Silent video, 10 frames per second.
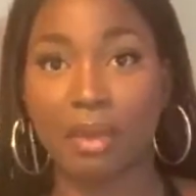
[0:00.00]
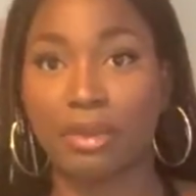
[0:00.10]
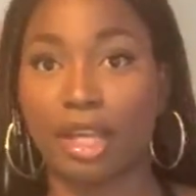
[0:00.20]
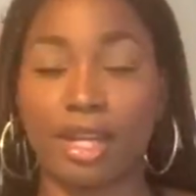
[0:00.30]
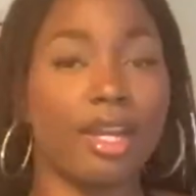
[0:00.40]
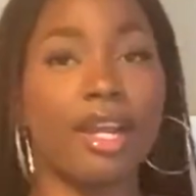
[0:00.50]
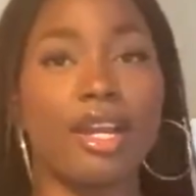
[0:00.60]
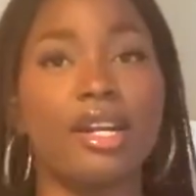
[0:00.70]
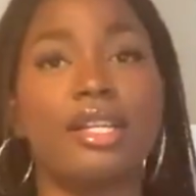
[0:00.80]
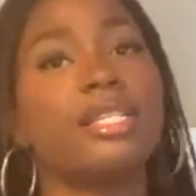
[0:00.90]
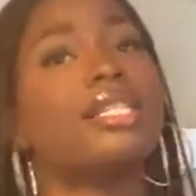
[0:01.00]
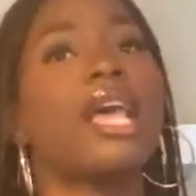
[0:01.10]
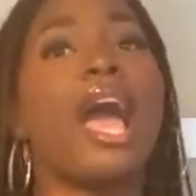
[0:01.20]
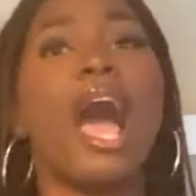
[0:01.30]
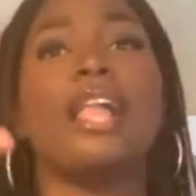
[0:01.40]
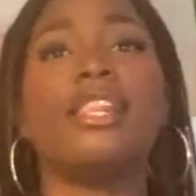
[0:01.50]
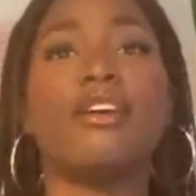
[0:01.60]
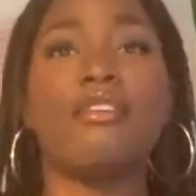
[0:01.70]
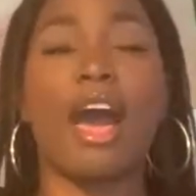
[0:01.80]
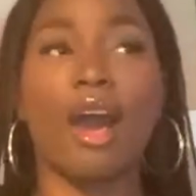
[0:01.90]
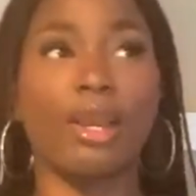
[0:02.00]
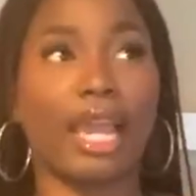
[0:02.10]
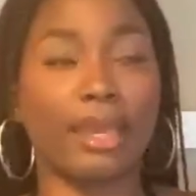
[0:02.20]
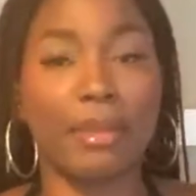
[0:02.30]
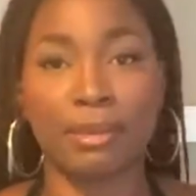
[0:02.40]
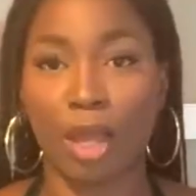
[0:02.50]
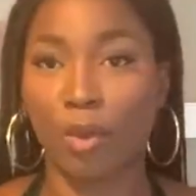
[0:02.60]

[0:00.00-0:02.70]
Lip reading: up the girls. I love how like it makes my